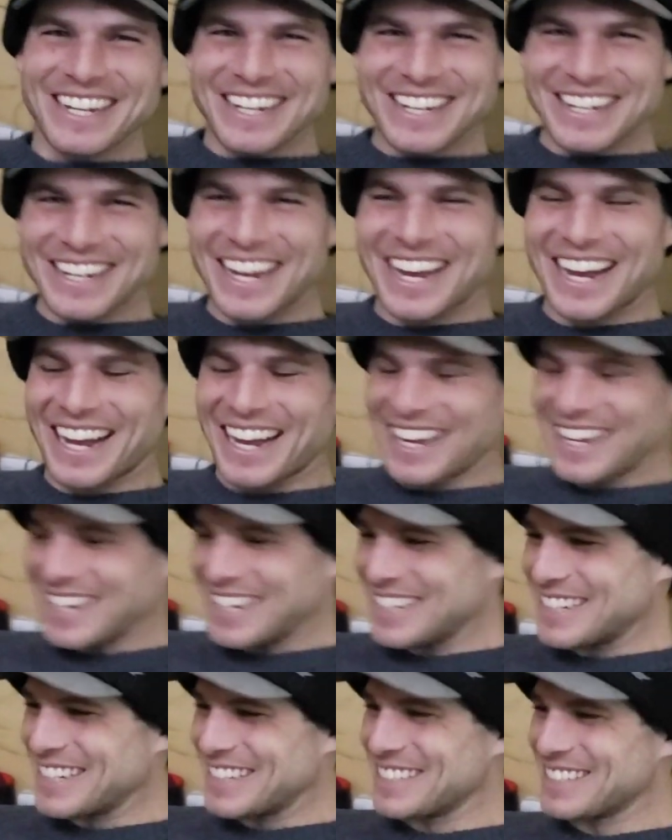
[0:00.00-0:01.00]
yeah,
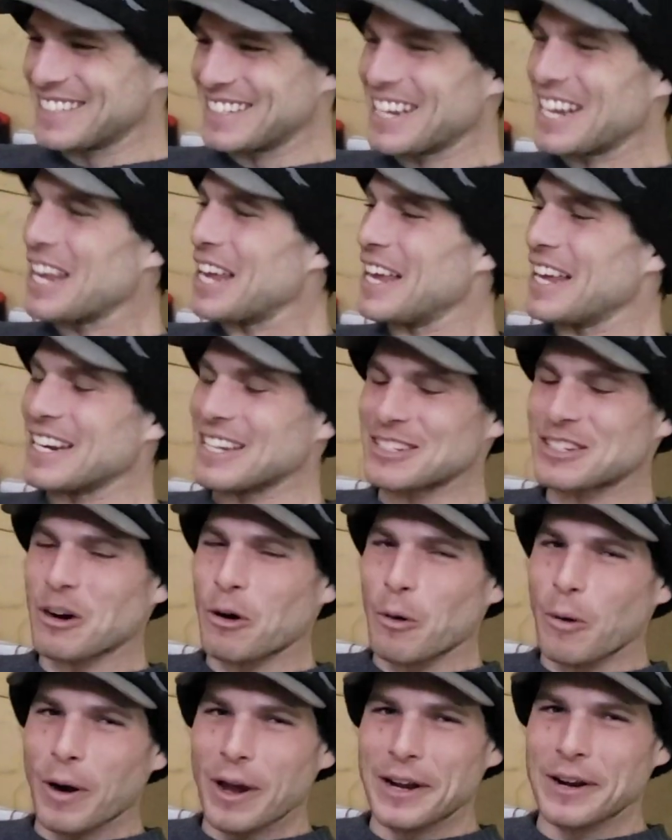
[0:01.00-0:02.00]
it is
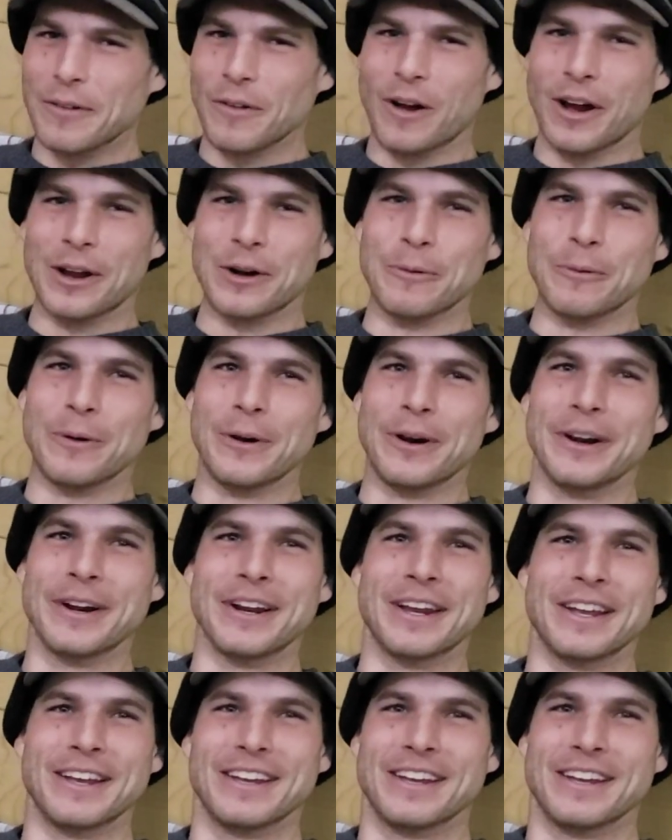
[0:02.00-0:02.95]
quite a lot of work,